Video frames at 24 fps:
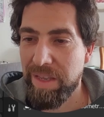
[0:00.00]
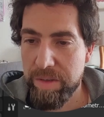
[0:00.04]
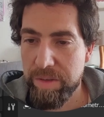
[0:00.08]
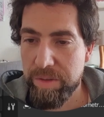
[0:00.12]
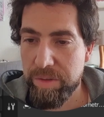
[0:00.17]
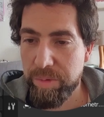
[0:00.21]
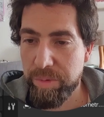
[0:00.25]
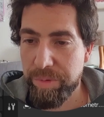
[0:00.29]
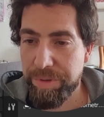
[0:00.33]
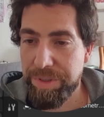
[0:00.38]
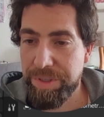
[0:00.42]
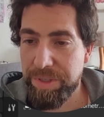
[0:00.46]

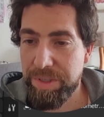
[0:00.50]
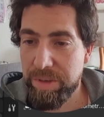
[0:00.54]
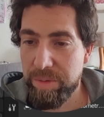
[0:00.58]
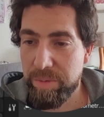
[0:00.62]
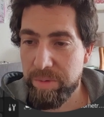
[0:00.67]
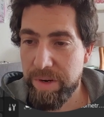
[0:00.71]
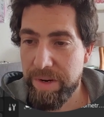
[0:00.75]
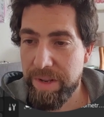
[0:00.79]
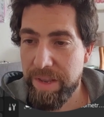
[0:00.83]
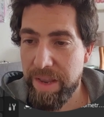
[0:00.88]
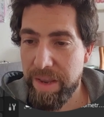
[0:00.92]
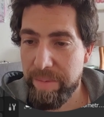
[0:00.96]
So here
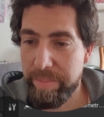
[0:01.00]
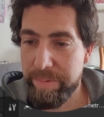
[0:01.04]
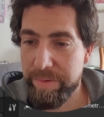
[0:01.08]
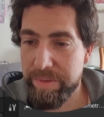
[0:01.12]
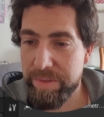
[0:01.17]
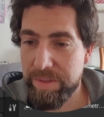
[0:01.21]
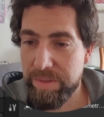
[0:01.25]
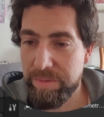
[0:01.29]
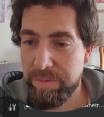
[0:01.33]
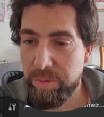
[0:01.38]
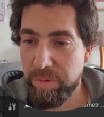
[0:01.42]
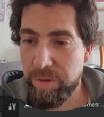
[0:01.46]
what
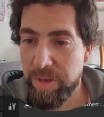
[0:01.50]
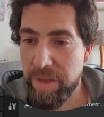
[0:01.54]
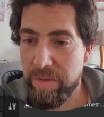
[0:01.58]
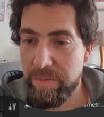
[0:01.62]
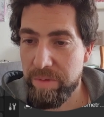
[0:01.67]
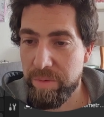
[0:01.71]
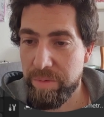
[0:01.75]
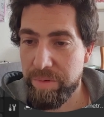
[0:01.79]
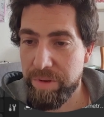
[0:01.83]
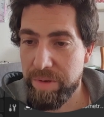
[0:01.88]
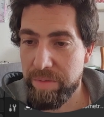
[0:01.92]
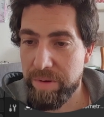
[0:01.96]
happens if you have
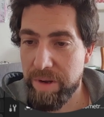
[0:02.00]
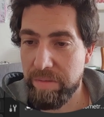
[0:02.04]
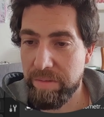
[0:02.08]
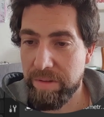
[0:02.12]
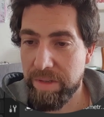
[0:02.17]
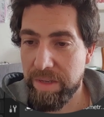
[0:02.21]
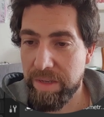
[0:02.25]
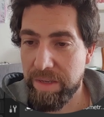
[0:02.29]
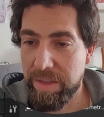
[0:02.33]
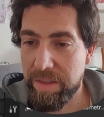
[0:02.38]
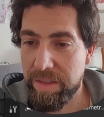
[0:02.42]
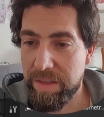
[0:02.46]
a reroute
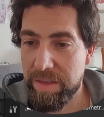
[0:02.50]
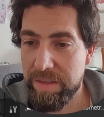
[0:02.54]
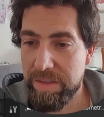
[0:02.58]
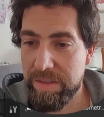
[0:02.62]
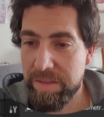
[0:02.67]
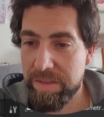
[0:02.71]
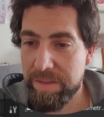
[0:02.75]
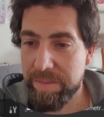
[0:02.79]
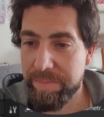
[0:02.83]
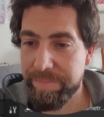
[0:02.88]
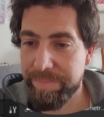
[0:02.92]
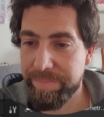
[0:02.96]
like
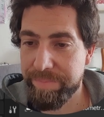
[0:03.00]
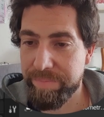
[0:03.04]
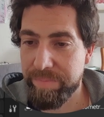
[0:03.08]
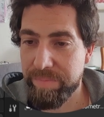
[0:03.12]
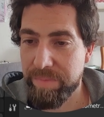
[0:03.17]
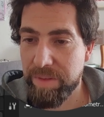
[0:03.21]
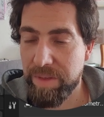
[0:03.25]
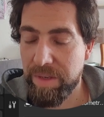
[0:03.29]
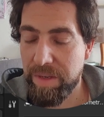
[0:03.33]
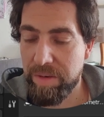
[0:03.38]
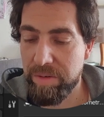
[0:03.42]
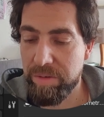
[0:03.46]
this
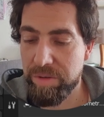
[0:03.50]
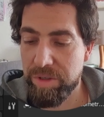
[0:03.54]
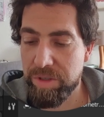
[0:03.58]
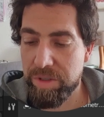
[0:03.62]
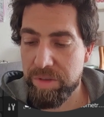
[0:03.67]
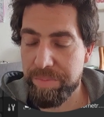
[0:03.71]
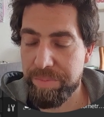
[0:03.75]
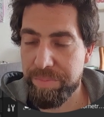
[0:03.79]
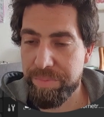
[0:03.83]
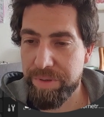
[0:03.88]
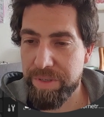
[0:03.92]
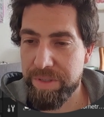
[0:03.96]
and you
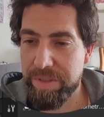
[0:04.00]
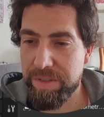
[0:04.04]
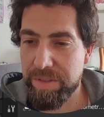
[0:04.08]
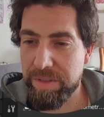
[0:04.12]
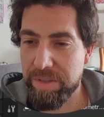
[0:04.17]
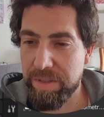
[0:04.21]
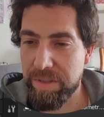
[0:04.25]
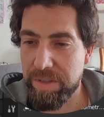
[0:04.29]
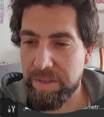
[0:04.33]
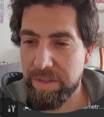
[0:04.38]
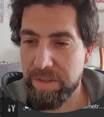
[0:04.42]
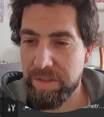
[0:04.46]
just press a
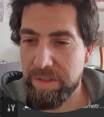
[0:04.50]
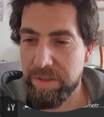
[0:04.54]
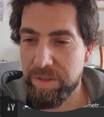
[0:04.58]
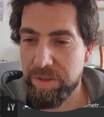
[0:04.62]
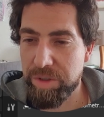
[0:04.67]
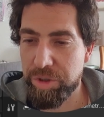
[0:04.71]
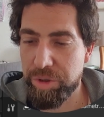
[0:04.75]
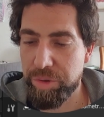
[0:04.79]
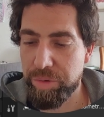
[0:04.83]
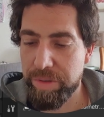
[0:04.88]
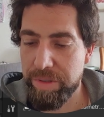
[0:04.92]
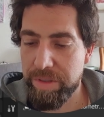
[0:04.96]

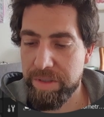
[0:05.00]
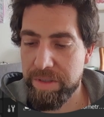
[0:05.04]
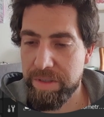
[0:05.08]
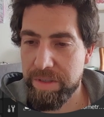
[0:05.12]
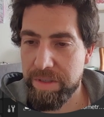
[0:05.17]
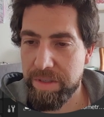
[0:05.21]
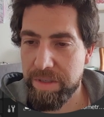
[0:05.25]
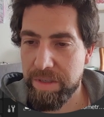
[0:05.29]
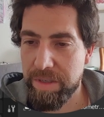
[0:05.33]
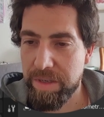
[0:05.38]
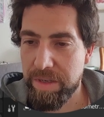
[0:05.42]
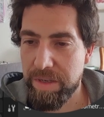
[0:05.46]

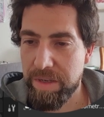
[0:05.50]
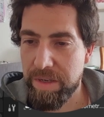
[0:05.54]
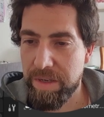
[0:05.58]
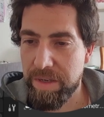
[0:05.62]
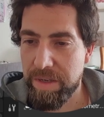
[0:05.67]
shortcut,